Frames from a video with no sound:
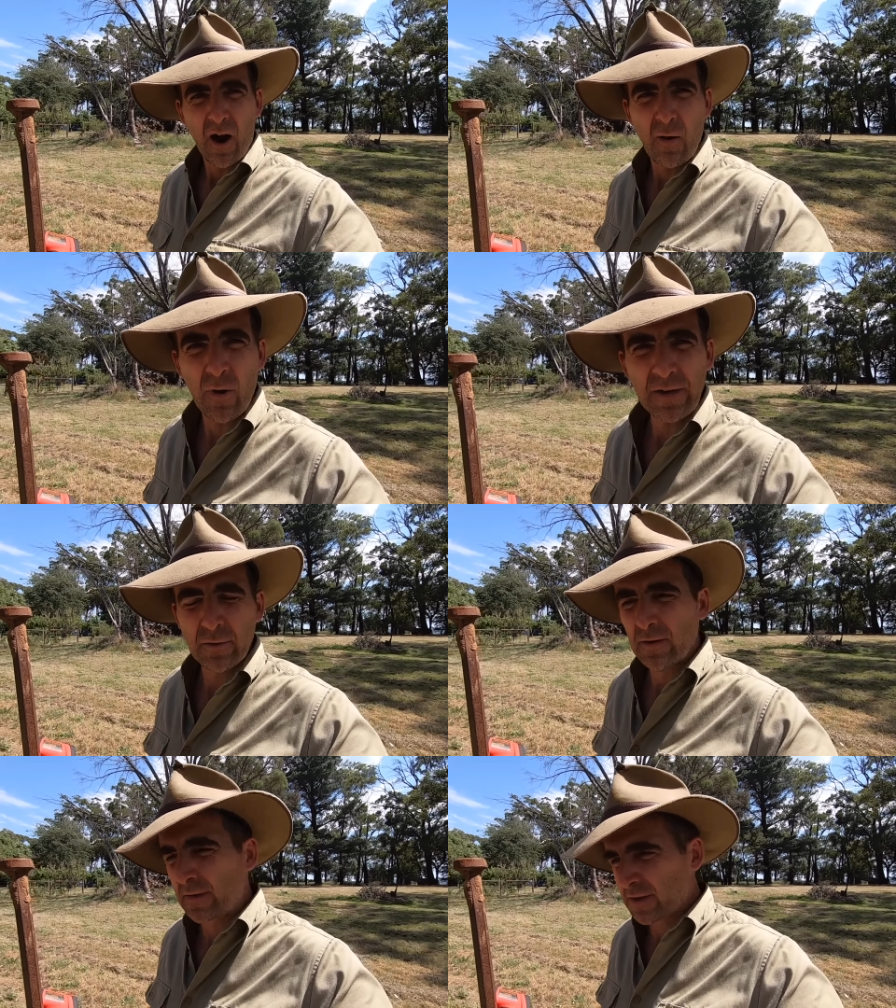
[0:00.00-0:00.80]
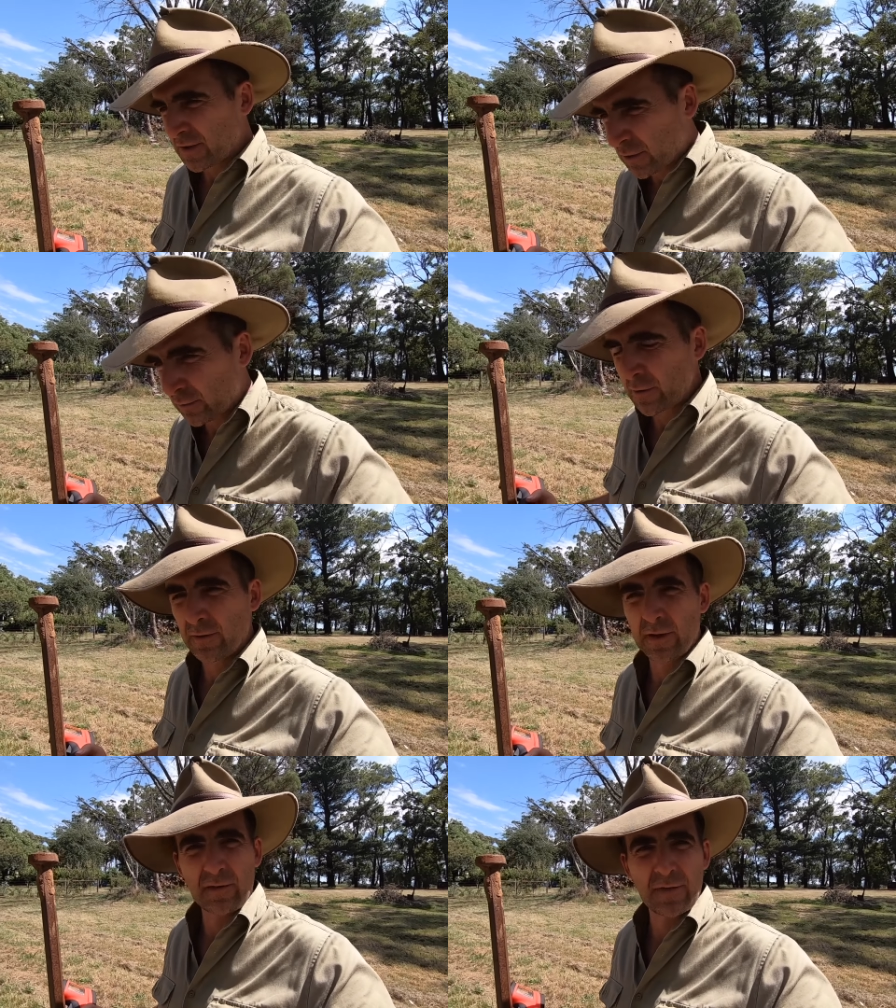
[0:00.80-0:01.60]
I wonder if it's
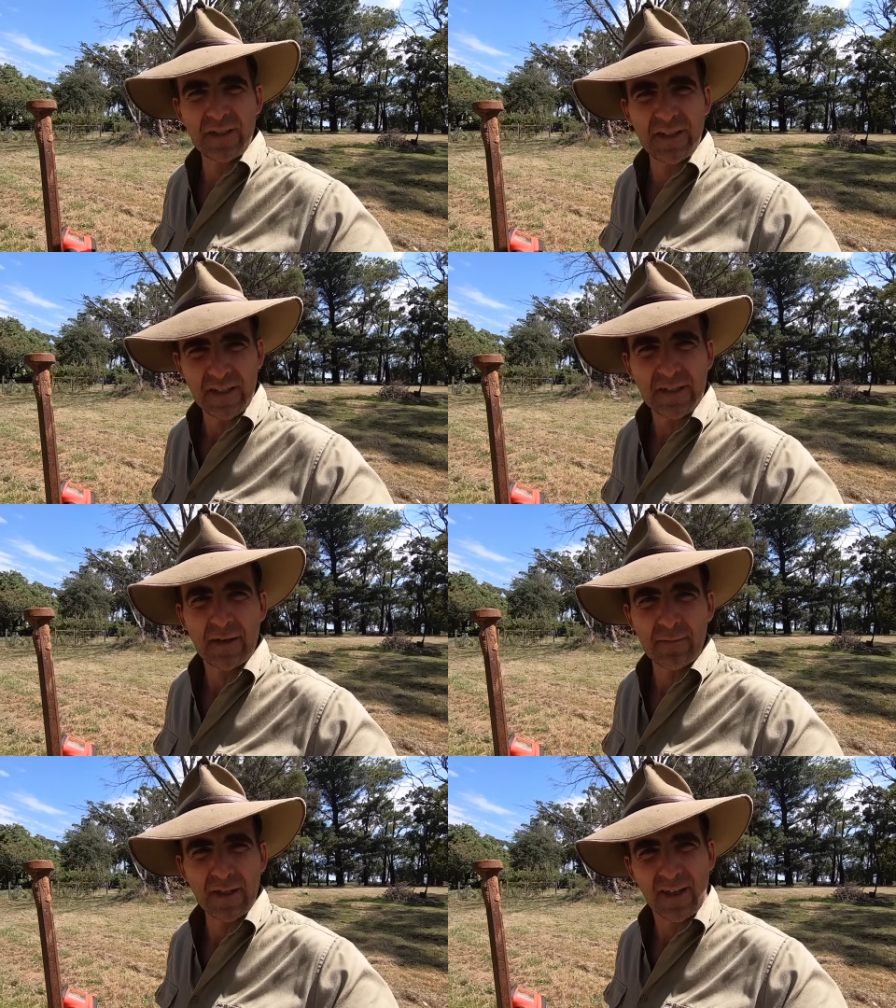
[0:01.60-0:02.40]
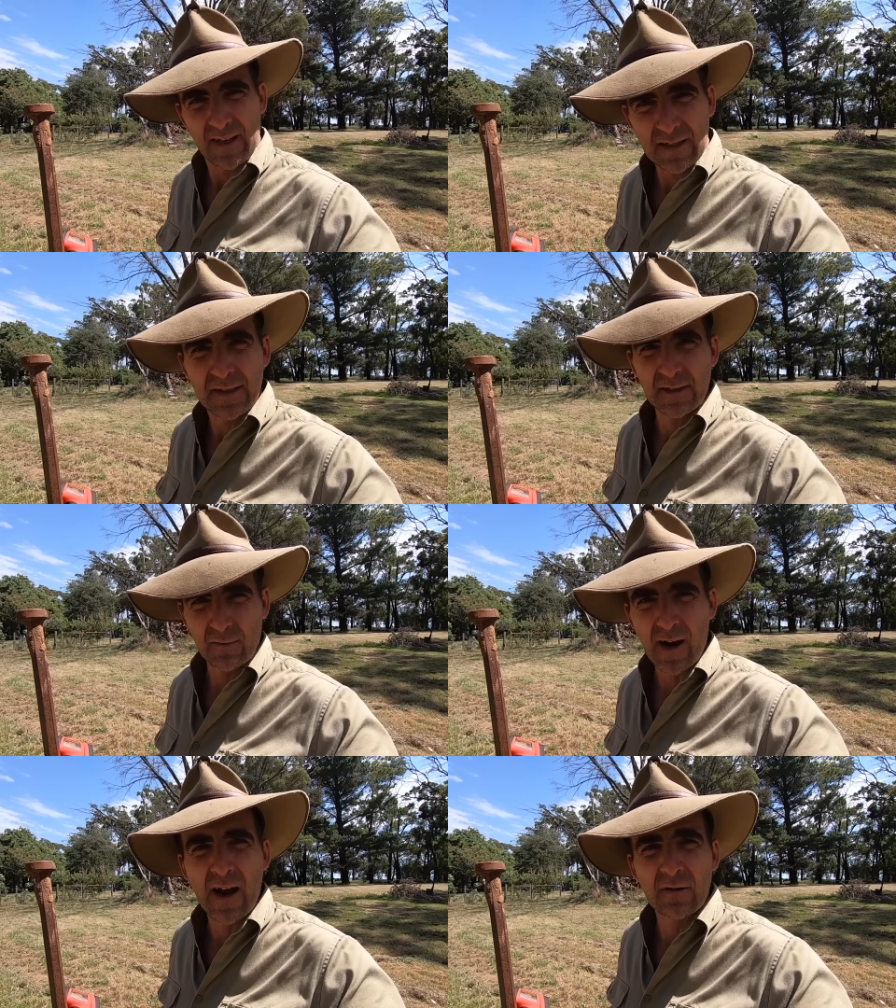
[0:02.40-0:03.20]
true that if you stick something into the
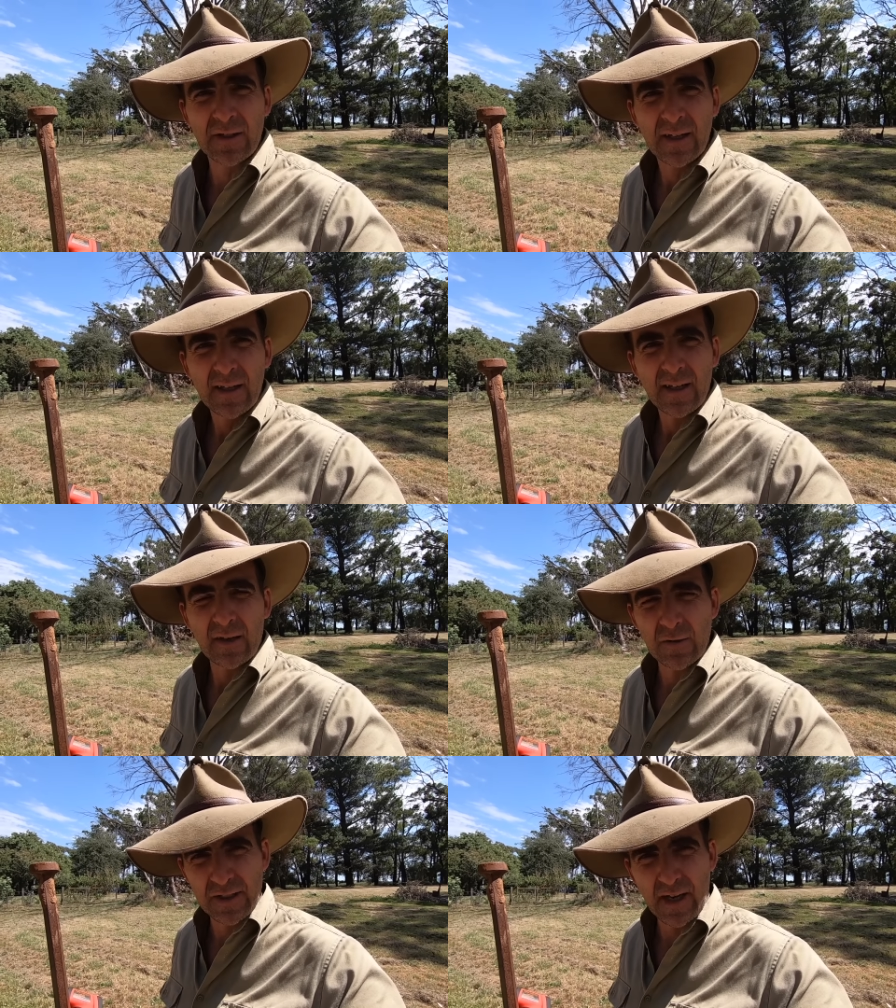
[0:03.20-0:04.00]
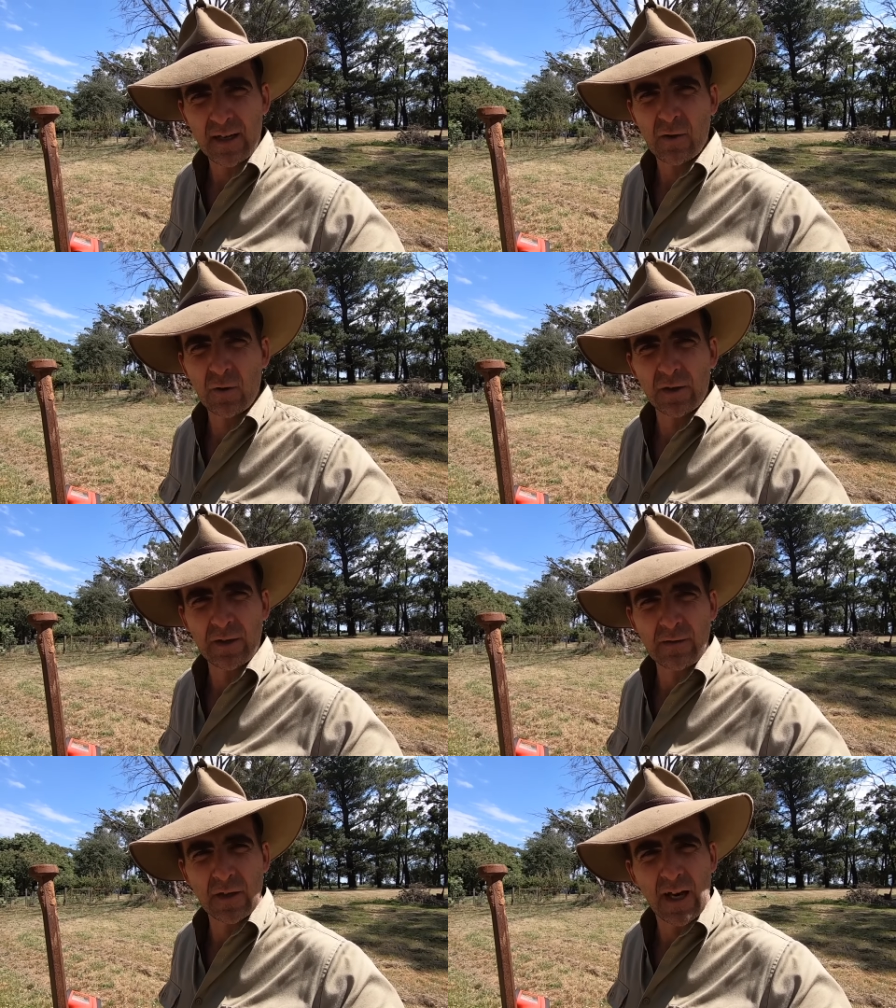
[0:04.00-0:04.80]
ground, it'll stay cooler
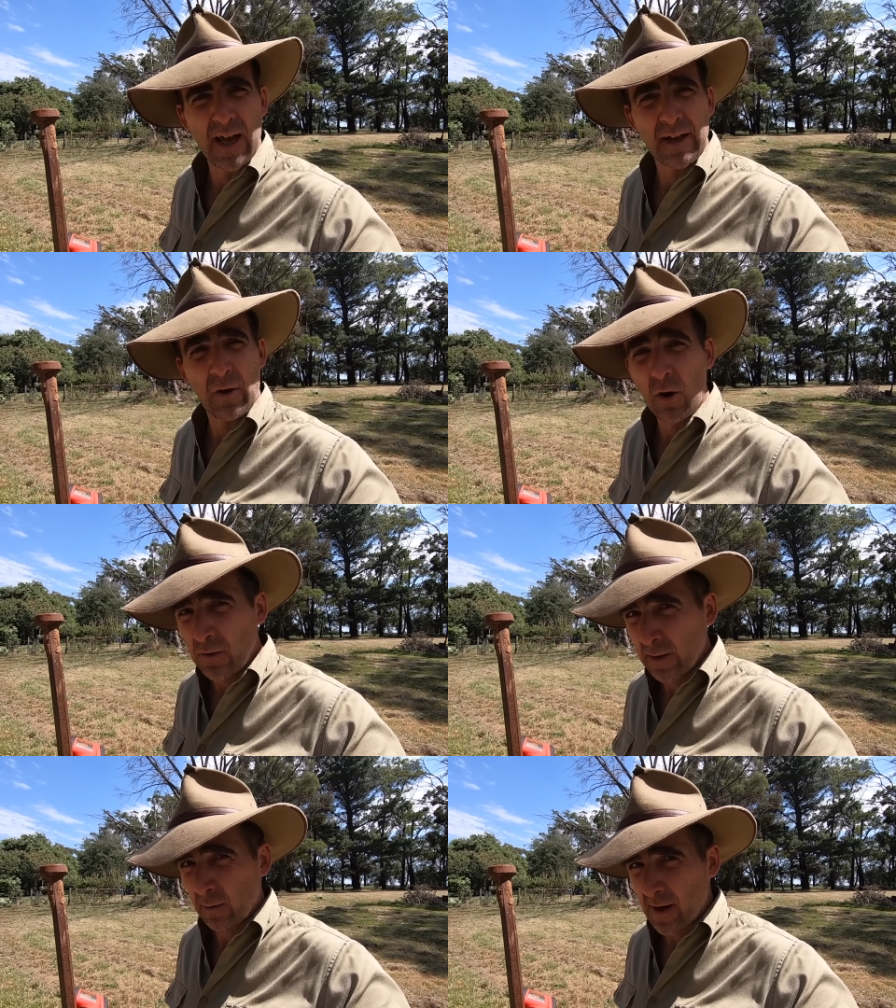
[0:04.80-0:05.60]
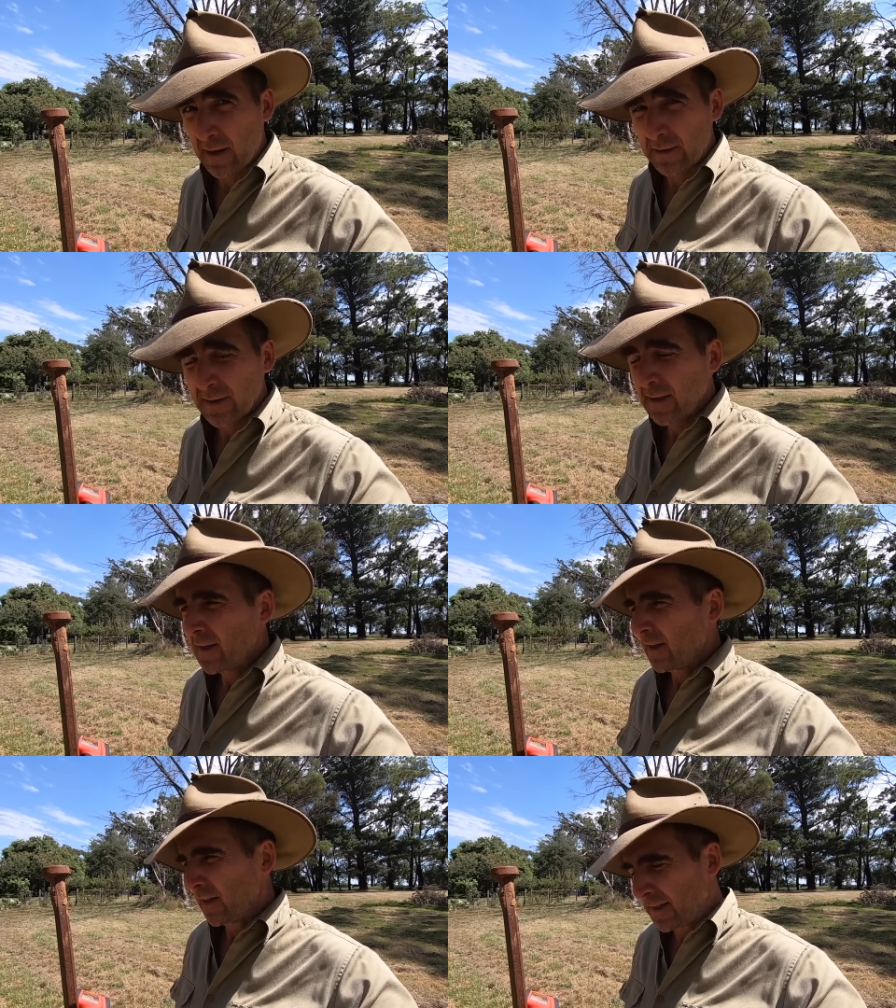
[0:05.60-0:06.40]
than if you lay it on the ground.
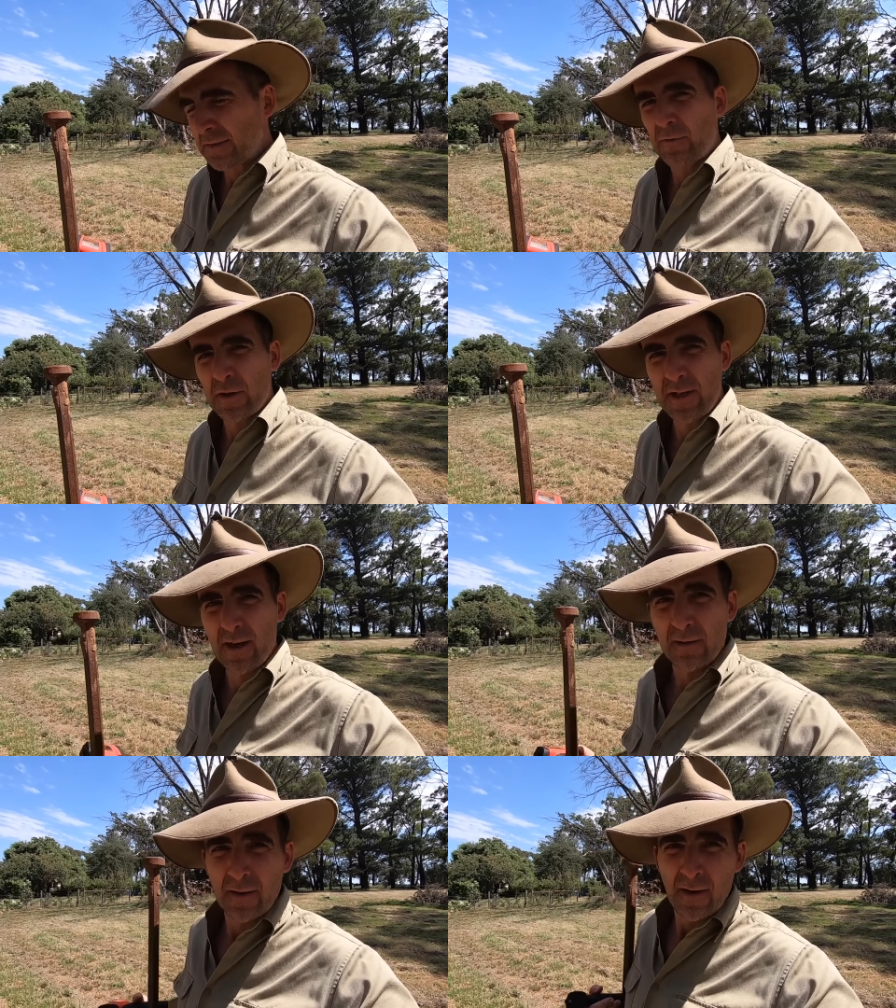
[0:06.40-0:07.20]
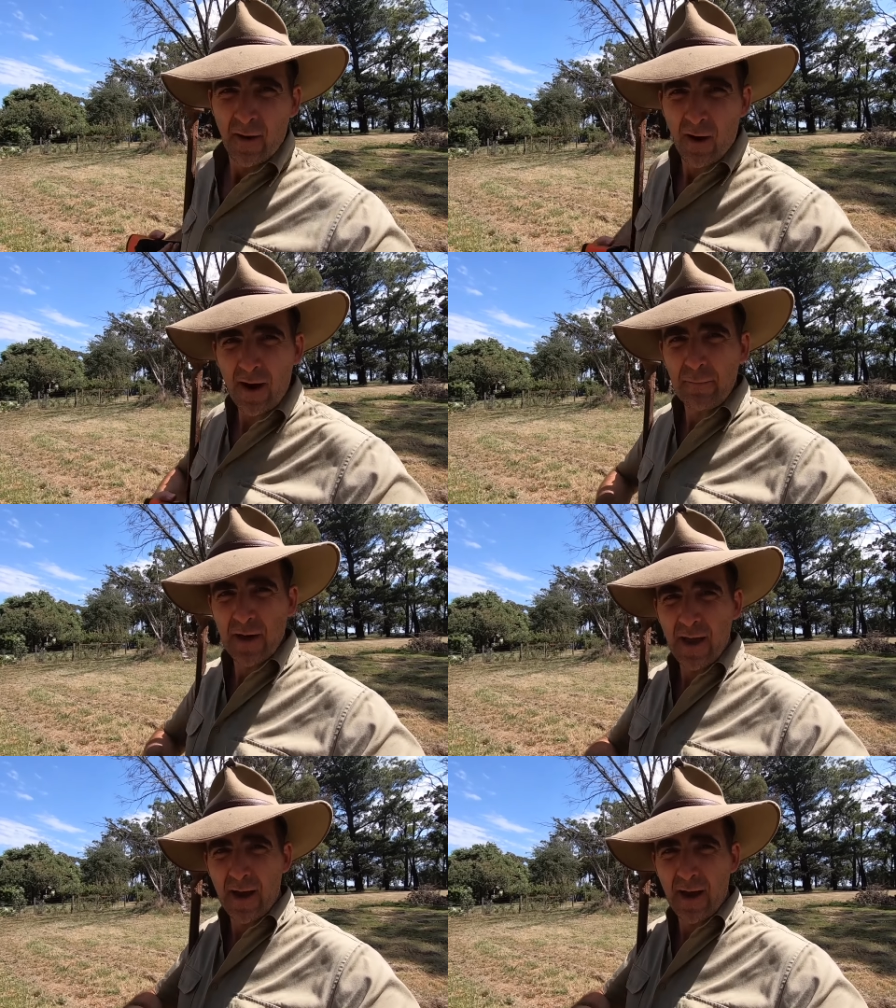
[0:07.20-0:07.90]
Let's find out. I happen to